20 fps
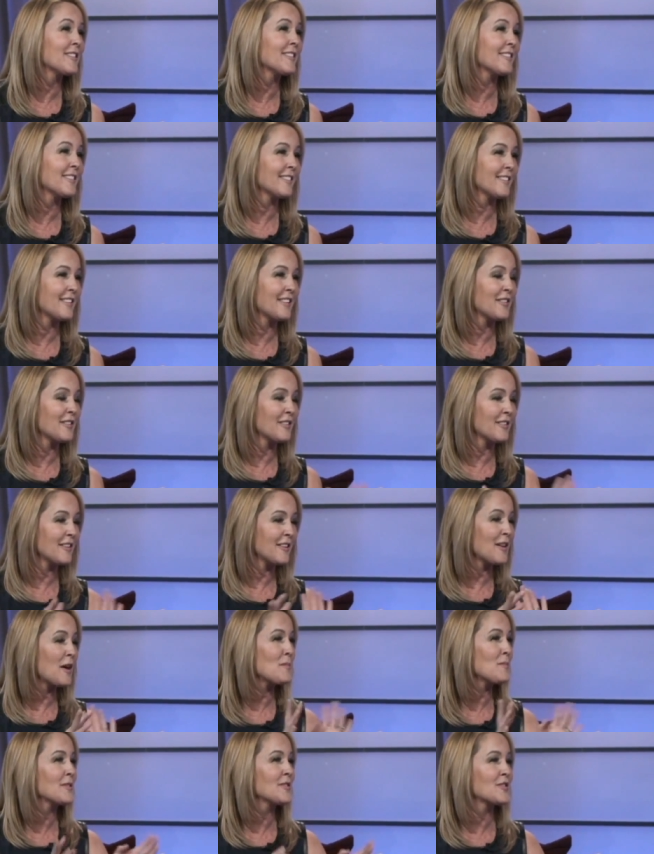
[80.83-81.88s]
There, there are a
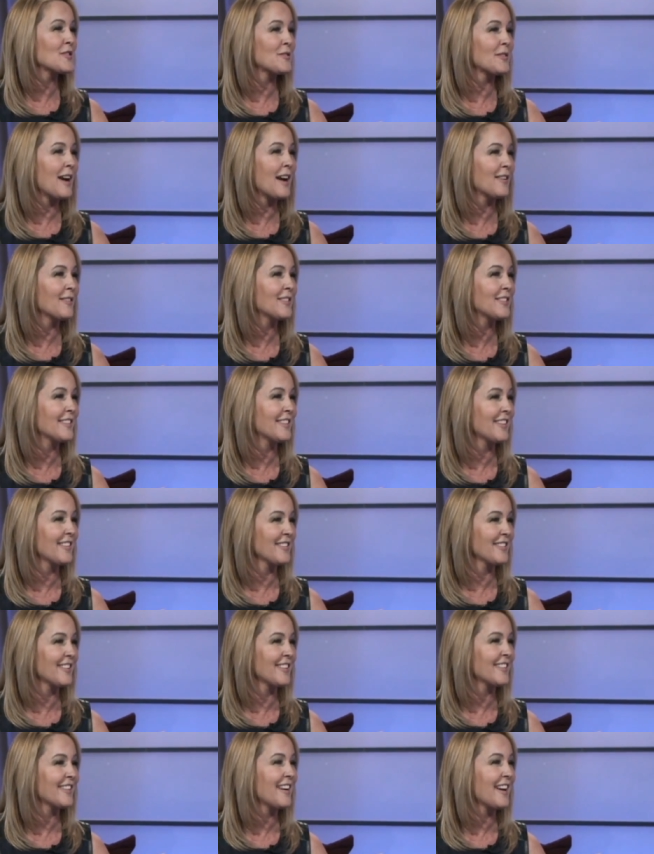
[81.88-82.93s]
couple giraffes there
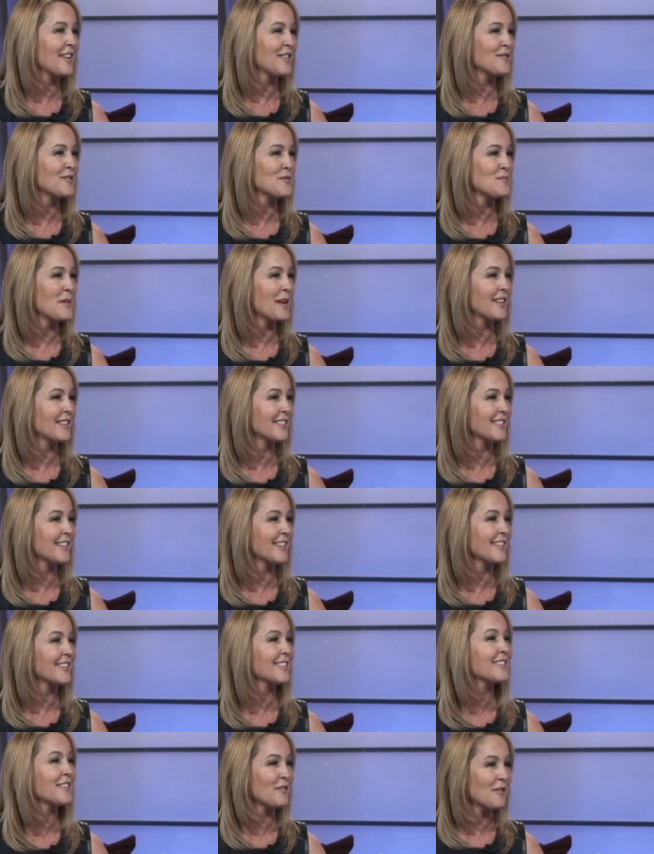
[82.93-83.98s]
that are kind of
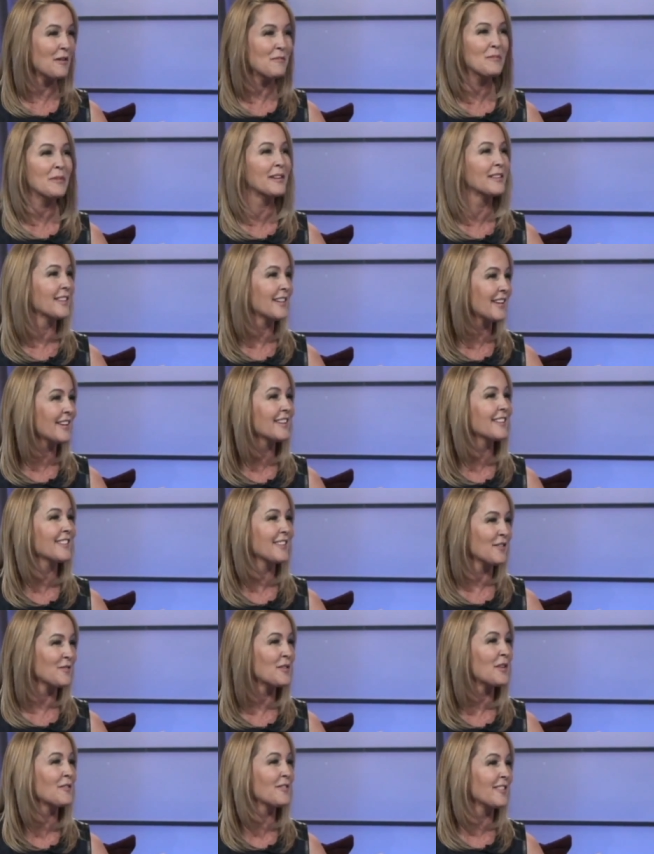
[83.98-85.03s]
amazing. So I bring the kids
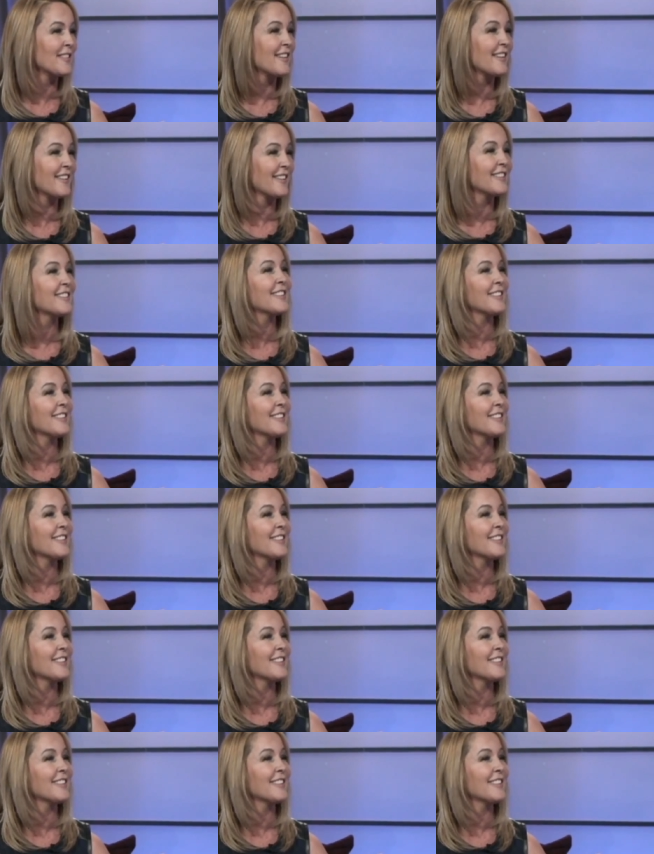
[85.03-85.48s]
up every year.